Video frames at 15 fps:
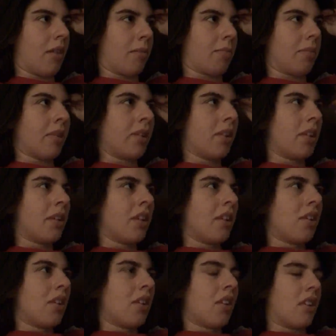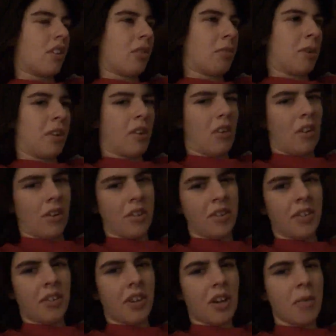stop on the way to
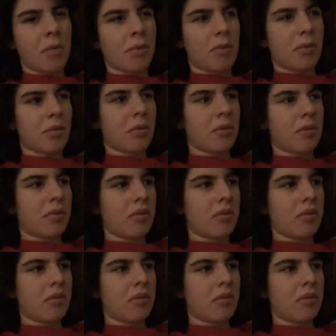our stop,